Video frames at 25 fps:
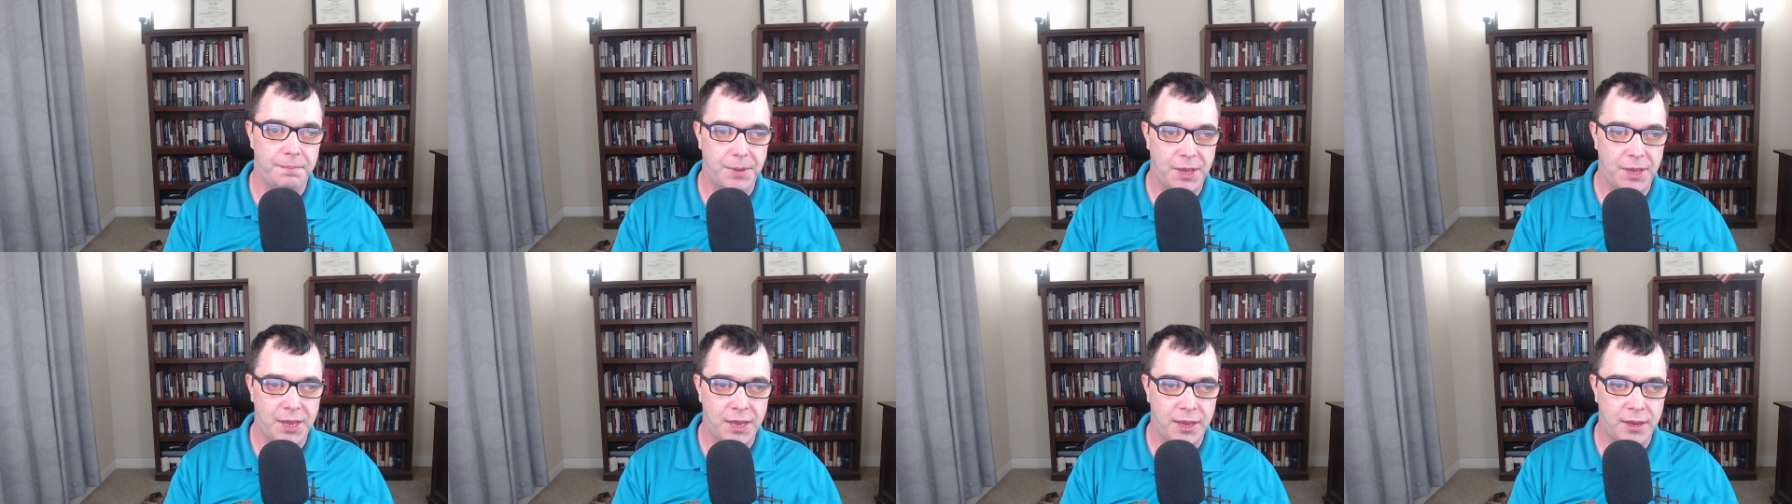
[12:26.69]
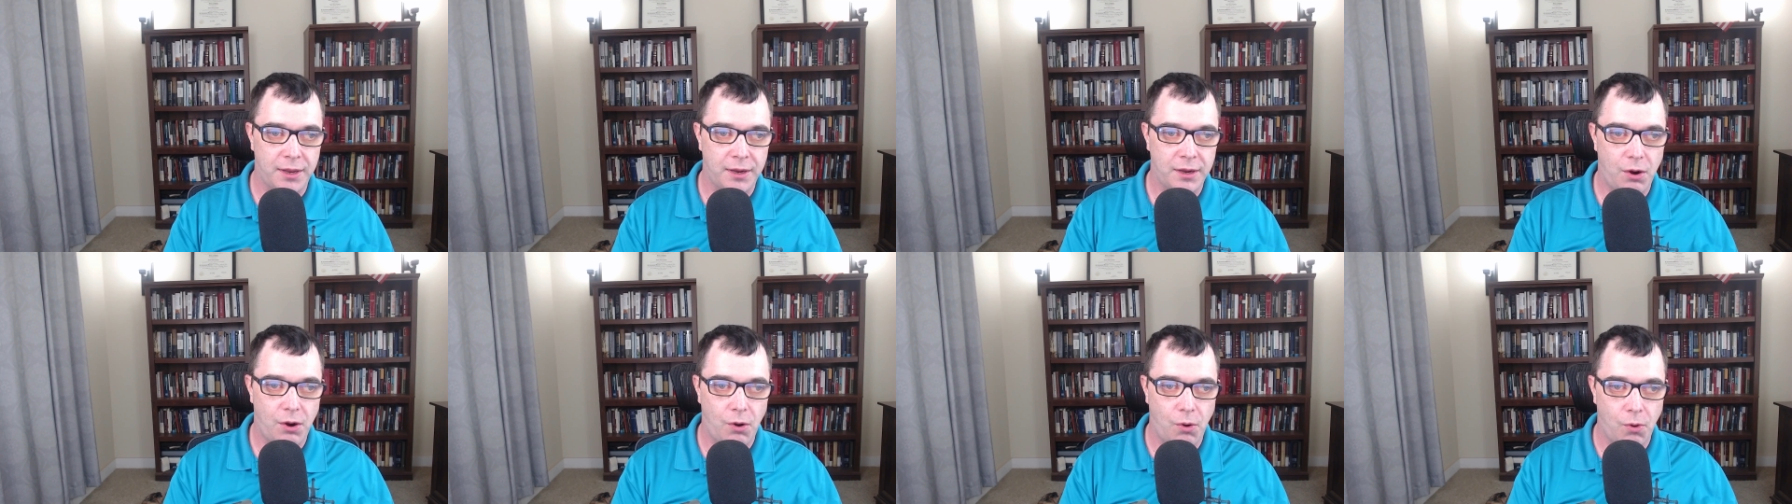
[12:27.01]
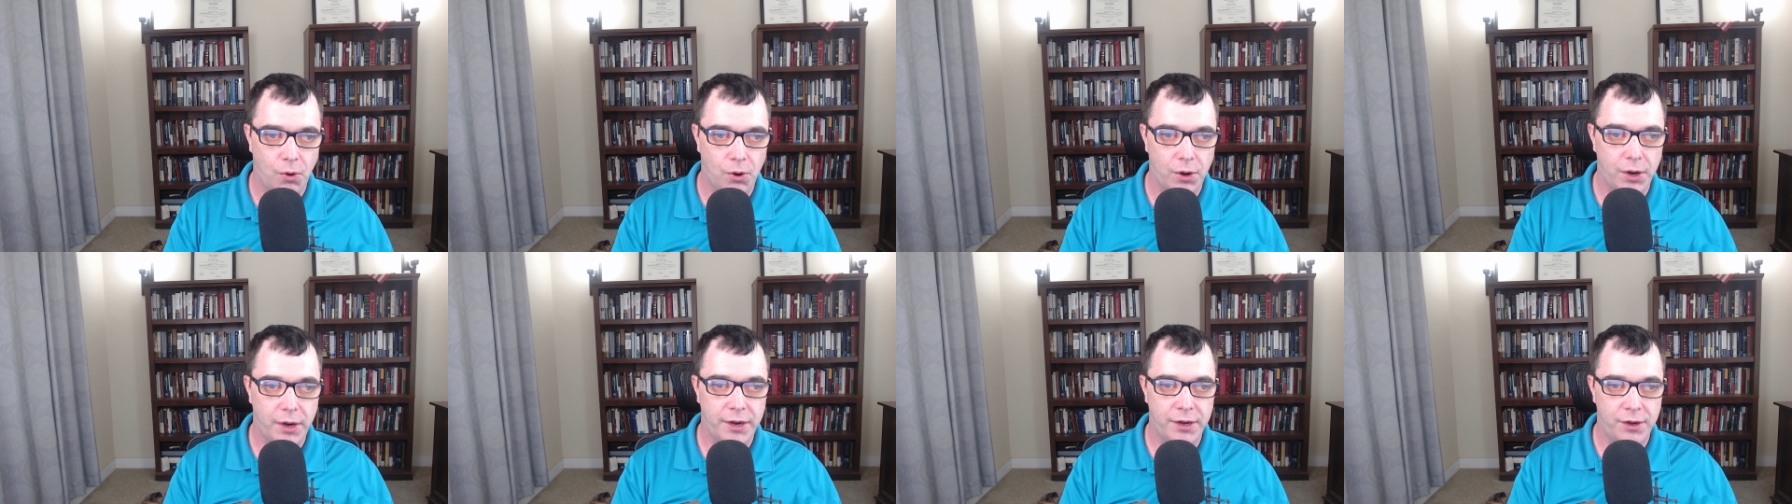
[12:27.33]
being,
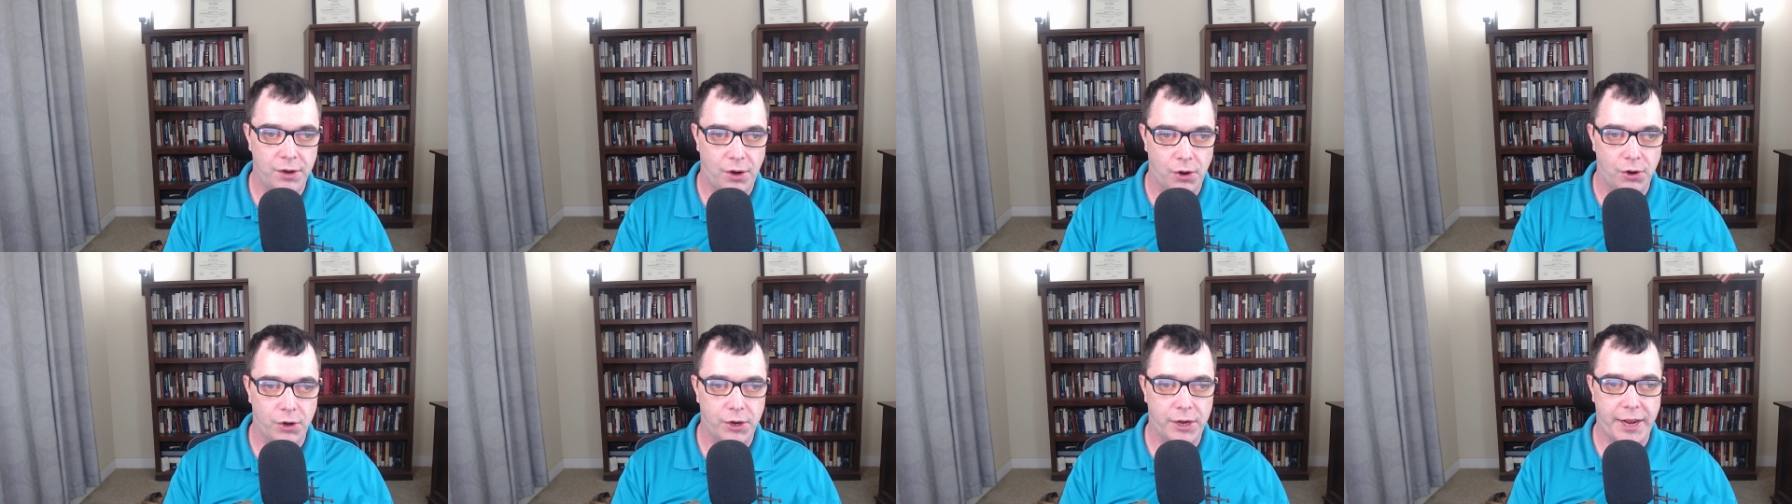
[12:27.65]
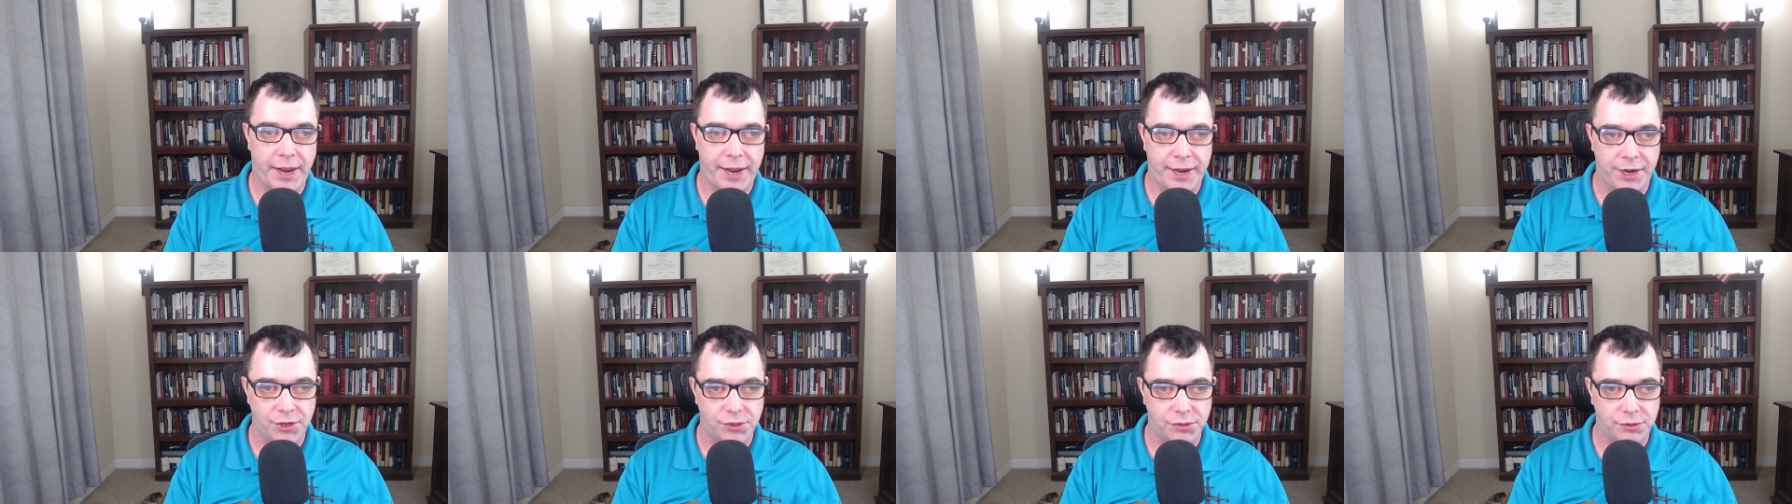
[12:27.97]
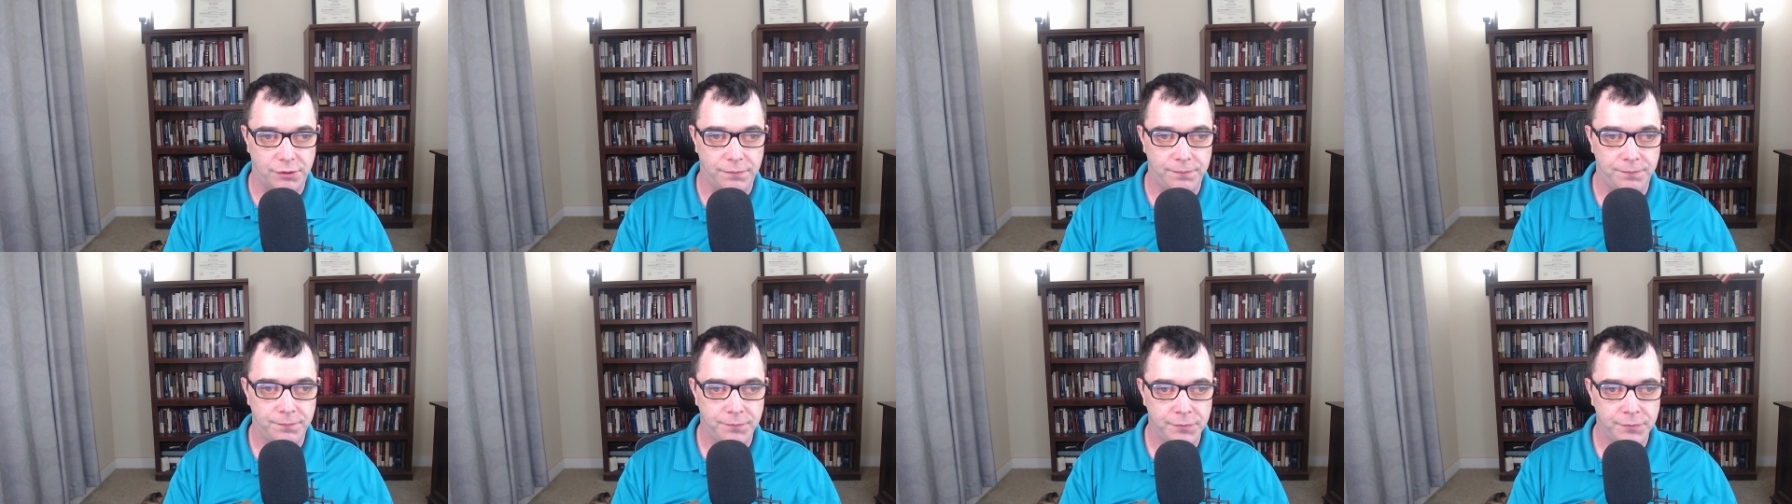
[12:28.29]
or an archangel.